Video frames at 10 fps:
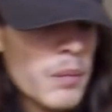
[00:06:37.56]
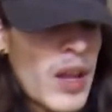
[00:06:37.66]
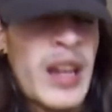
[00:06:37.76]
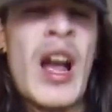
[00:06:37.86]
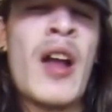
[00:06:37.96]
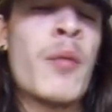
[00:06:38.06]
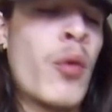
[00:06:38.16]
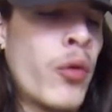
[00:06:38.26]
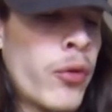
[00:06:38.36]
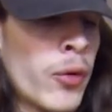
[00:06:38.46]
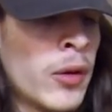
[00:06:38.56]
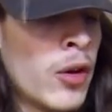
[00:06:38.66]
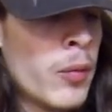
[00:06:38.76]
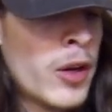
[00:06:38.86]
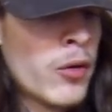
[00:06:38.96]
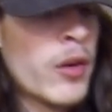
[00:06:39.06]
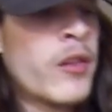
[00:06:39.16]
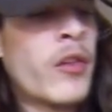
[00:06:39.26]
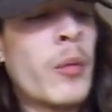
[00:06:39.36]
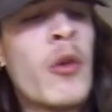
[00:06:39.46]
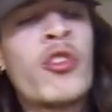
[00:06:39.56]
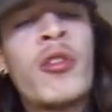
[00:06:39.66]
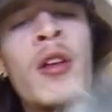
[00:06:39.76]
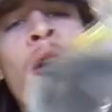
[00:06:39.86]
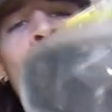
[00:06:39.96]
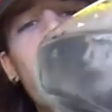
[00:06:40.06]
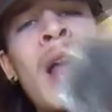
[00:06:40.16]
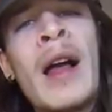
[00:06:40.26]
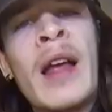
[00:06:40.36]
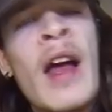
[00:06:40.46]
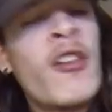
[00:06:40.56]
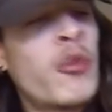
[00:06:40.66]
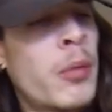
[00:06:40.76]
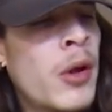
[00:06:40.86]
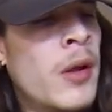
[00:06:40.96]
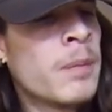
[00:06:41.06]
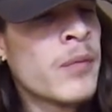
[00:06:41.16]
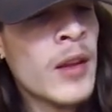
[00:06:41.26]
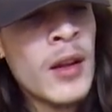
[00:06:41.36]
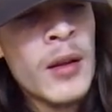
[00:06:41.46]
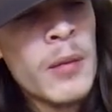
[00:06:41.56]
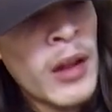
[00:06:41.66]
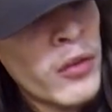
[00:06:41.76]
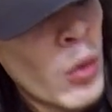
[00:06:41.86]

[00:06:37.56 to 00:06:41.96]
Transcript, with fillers: I kind of pulled through a little bit of greens. It's mostly all black ash, but that's the